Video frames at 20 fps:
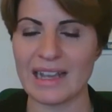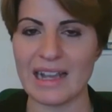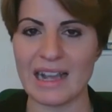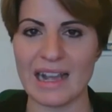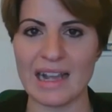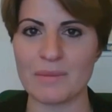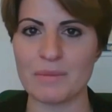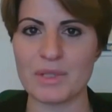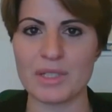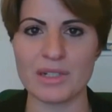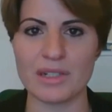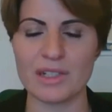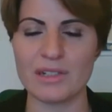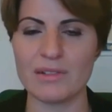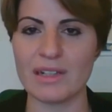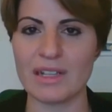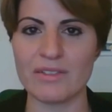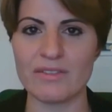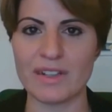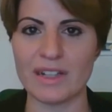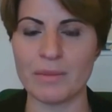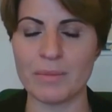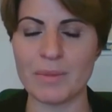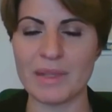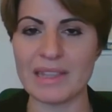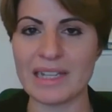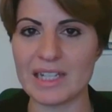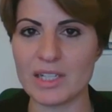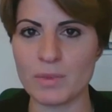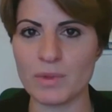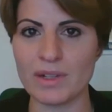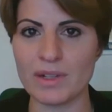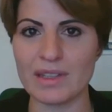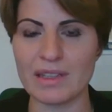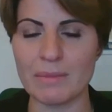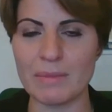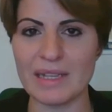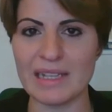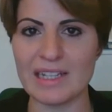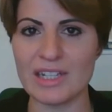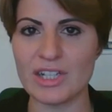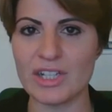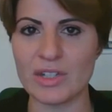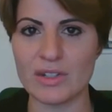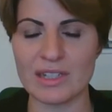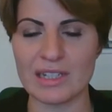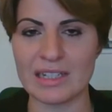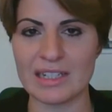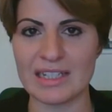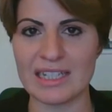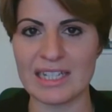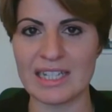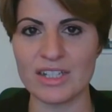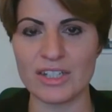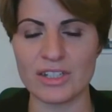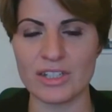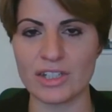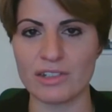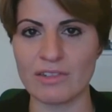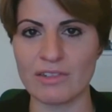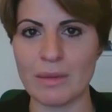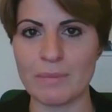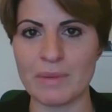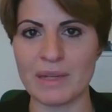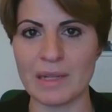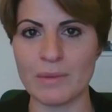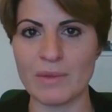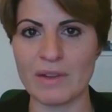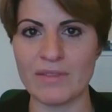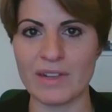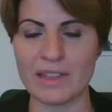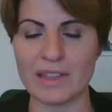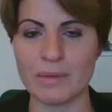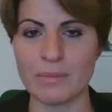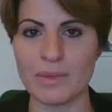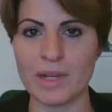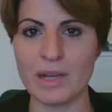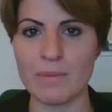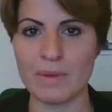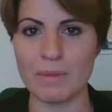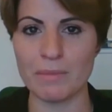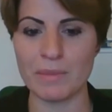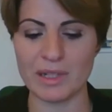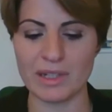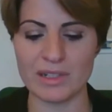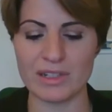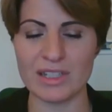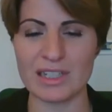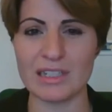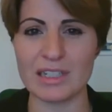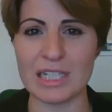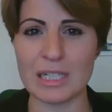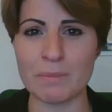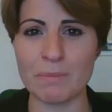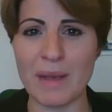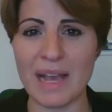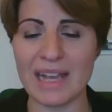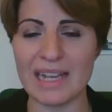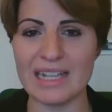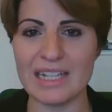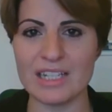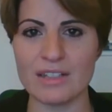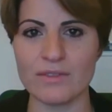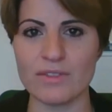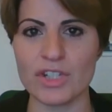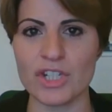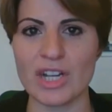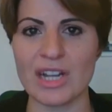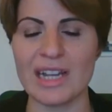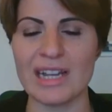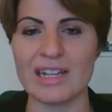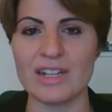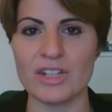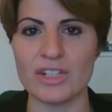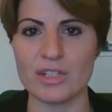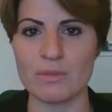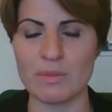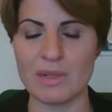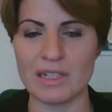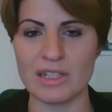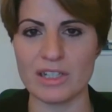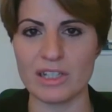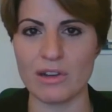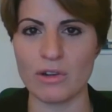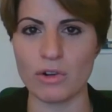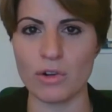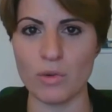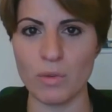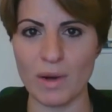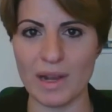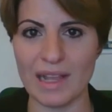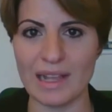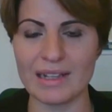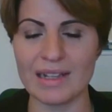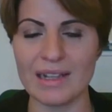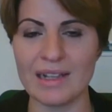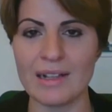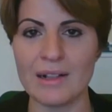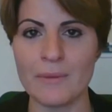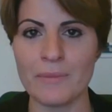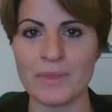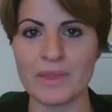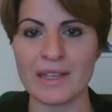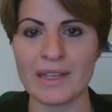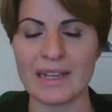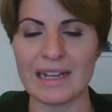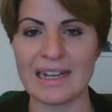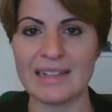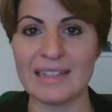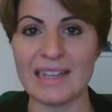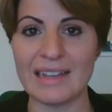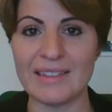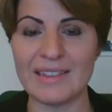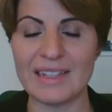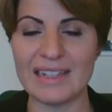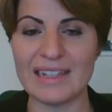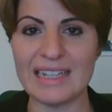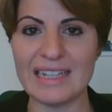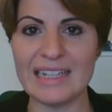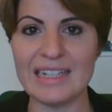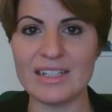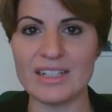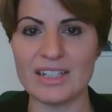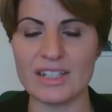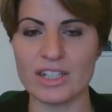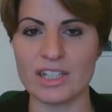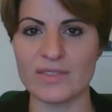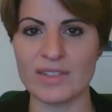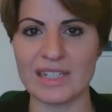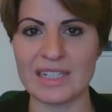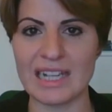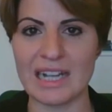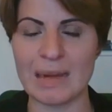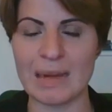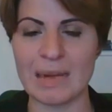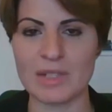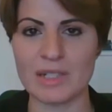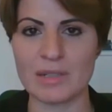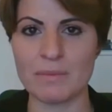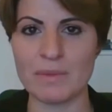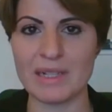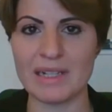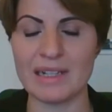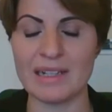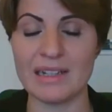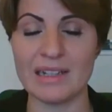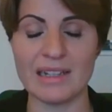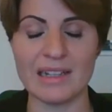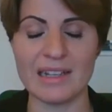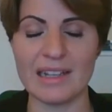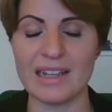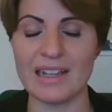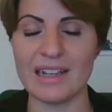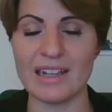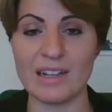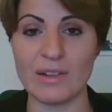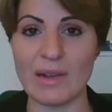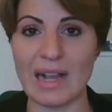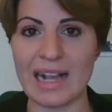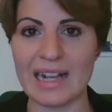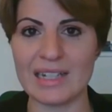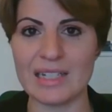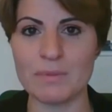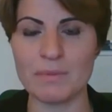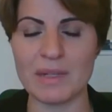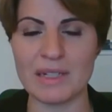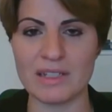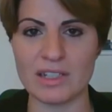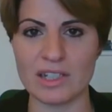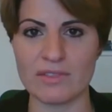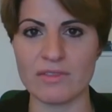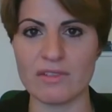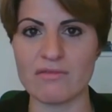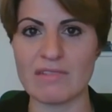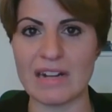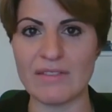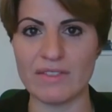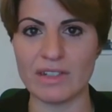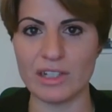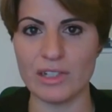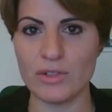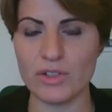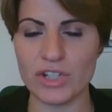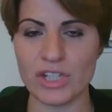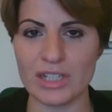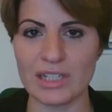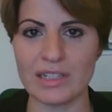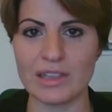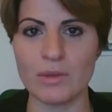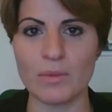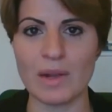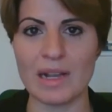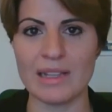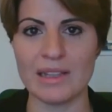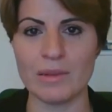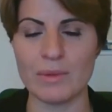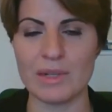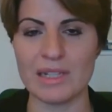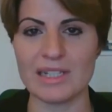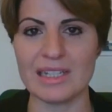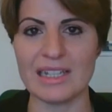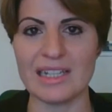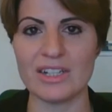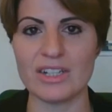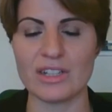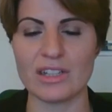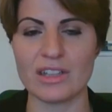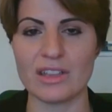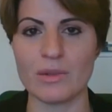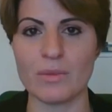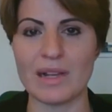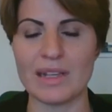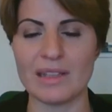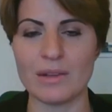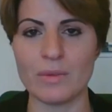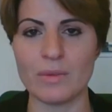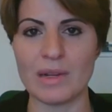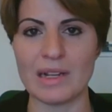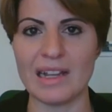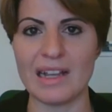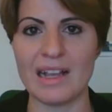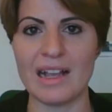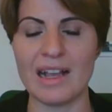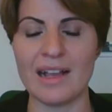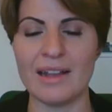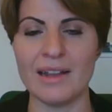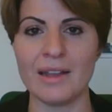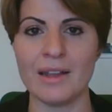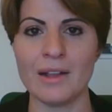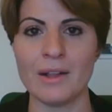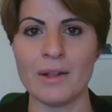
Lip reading: Absolutely, Phil. I mean, that's one of the big issues that teachers are grappling with at the moment, because the pace of change has been so quick, and the need to sort of adapt has been, has been sort of a revolution in the way that we teach and the way that we learn.